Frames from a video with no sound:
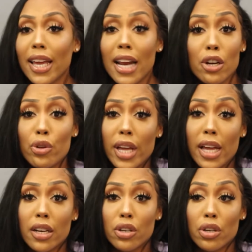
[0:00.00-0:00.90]
know
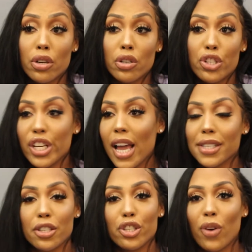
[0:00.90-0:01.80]
that she
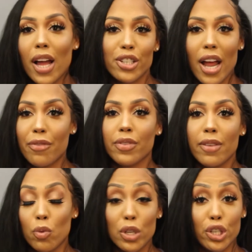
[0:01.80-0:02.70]
hasn't scratched half of
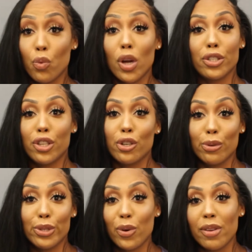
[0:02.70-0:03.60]
even what she wants to do.
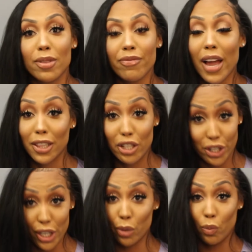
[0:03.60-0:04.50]
So even the fact that
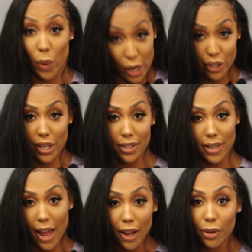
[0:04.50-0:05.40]
she's where she is
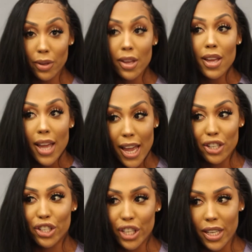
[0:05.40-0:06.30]
now and
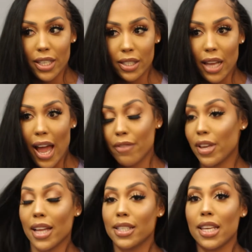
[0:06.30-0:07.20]
she's have
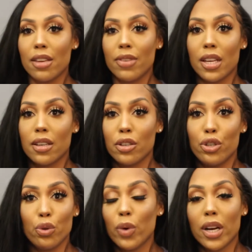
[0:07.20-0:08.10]
yet to even
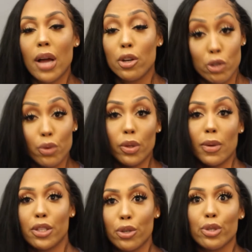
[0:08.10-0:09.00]
do what I know she really
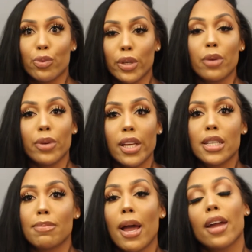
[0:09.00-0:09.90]
wants to do is really, really
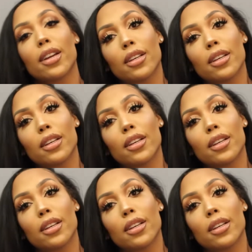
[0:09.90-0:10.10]
inspiring.